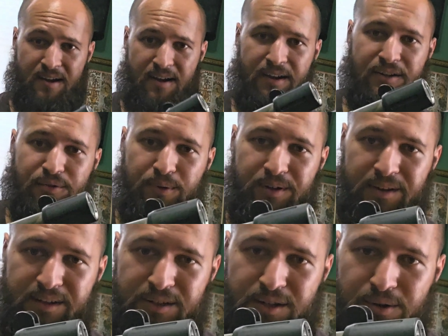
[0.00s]
is
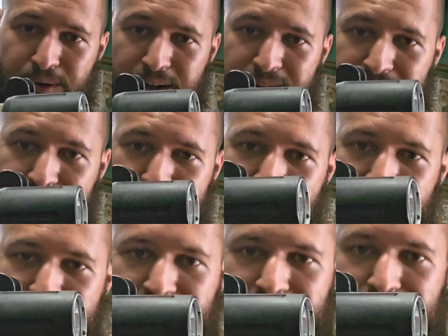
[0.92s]
really doing it
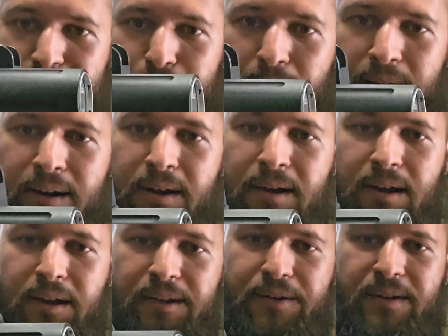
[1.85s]
justice, but
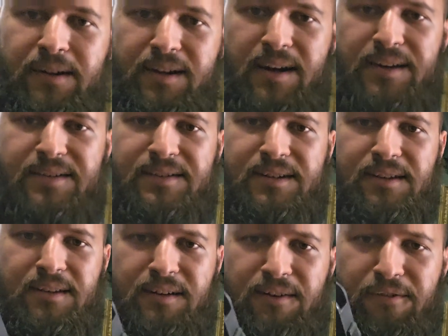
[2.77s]
you can kind of see
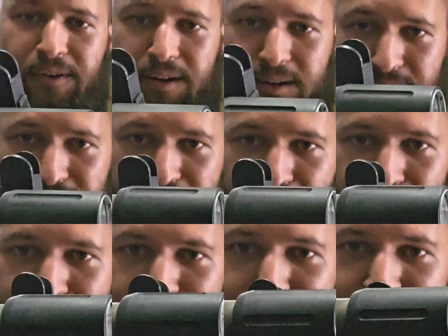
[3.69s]
the different
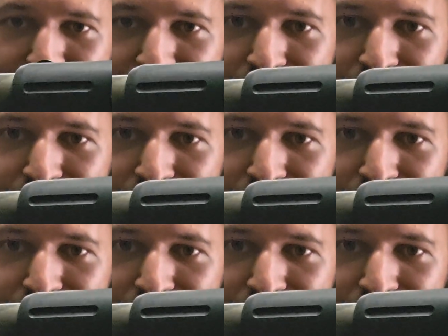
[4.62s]
color shift